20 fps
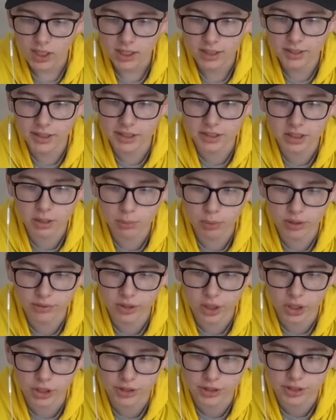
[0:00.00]
Next up, we have
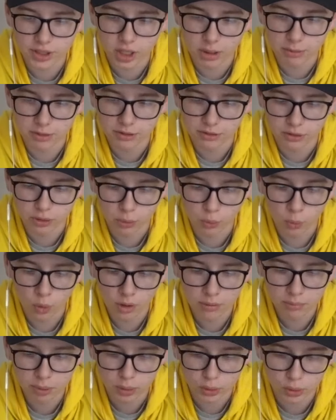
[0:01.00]
Unsummon. For
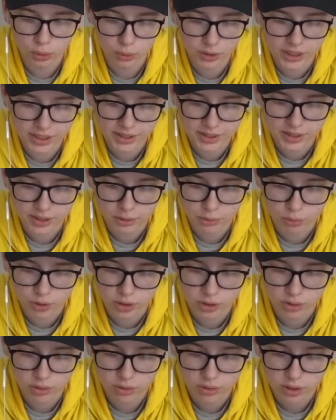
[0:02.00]
1 blue, instant,
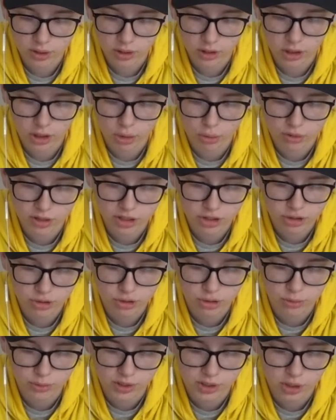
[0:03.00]
return target creature
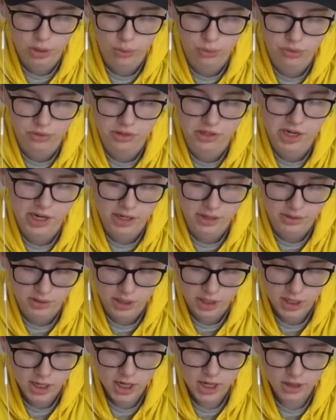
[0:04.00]
to its owner's hand.
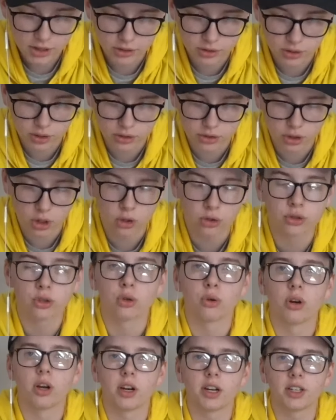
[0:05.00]
This card's also
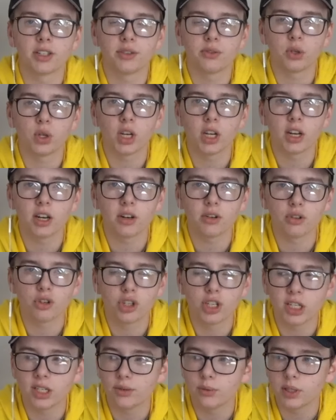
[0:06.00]
great because if you can't
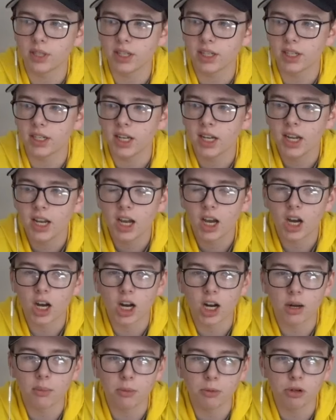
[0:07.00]
deal with it,
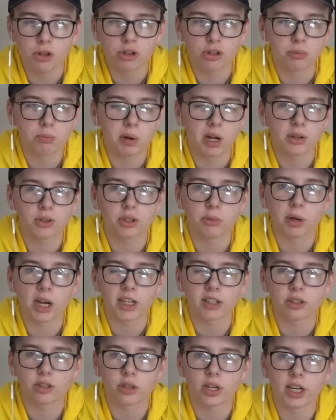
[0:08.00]
you can just bounce it back
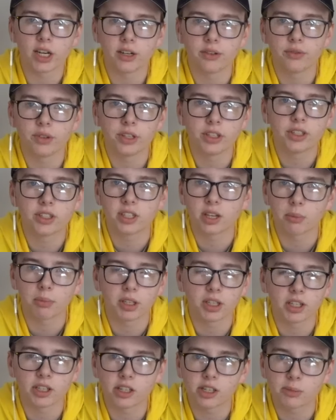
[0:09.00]
to their hand. If it's
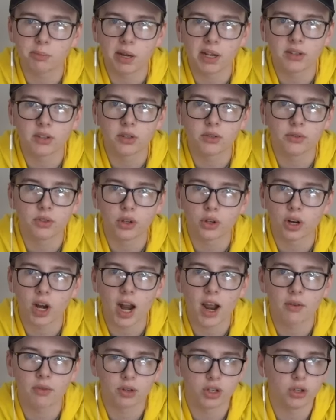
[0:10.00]
something expensive, they're going to
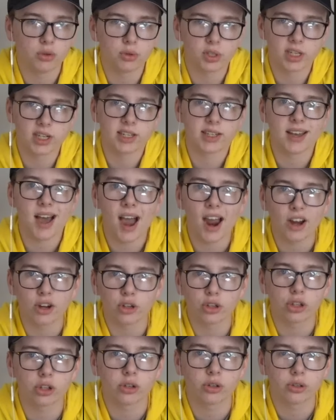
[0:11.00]
have to use an entire
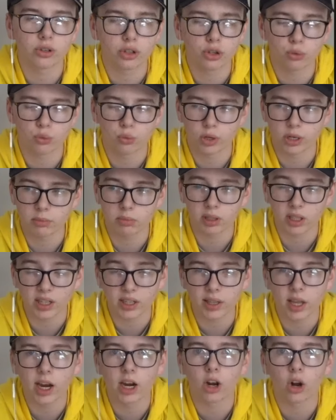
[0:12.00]
turn to replay
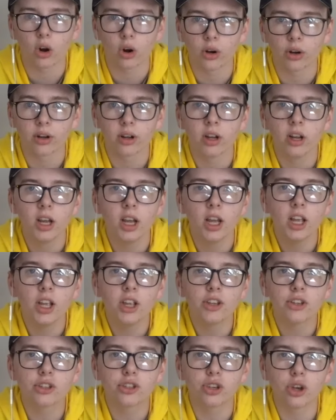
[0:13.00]
that card.
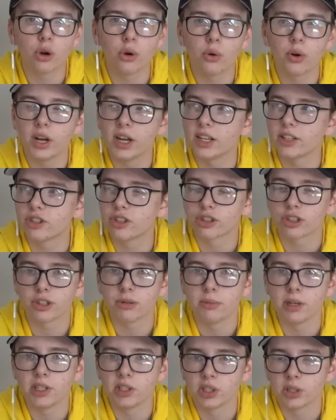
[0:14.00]
So it's just
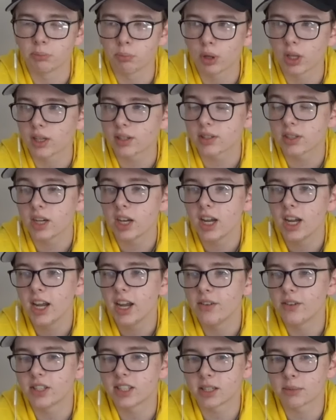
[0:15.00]
amazing. Plus,
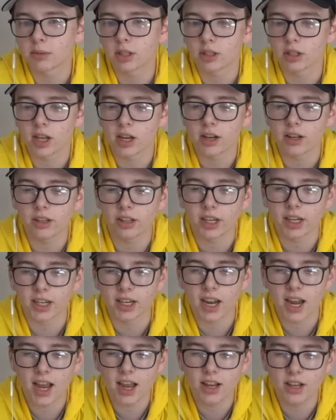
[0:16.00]
if it's something that like
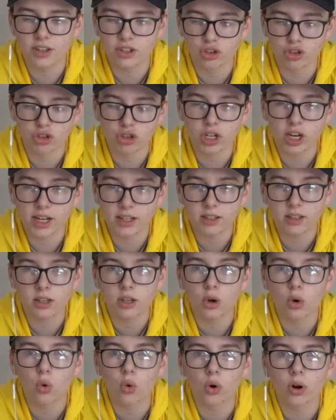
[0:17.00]
is
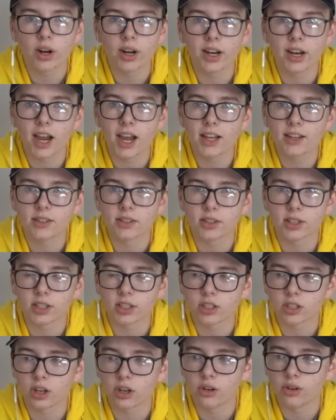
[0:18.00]
enchanted or it has like a
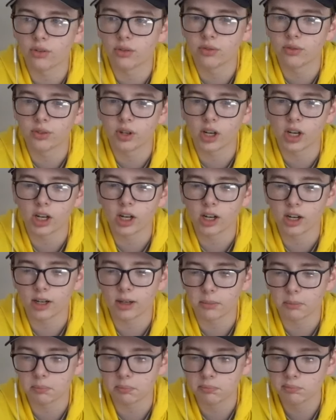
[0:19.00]
ton of
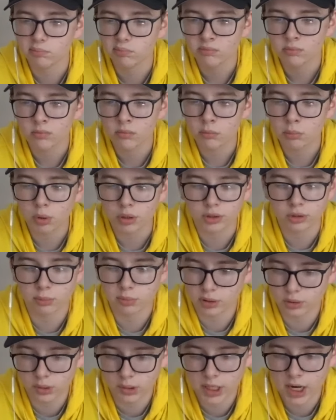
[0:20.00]

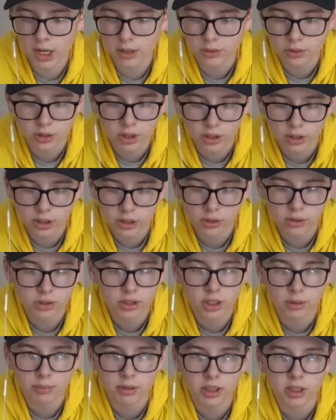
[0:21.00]
+1/+1 counters on it or
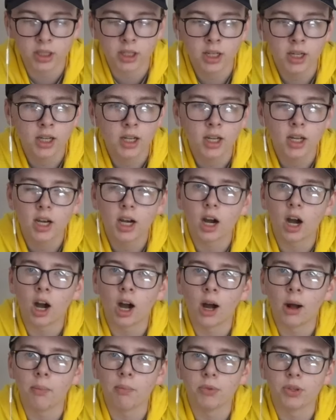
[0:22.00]
something,
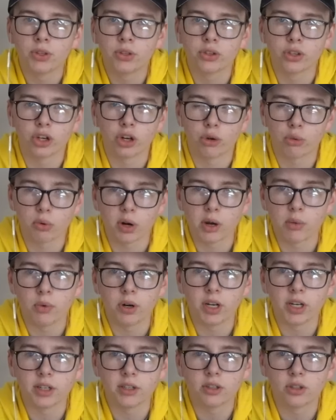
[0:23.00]
this is a great
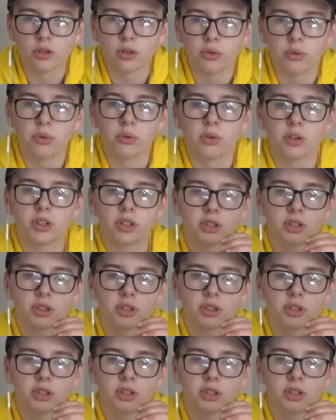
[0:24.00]
way to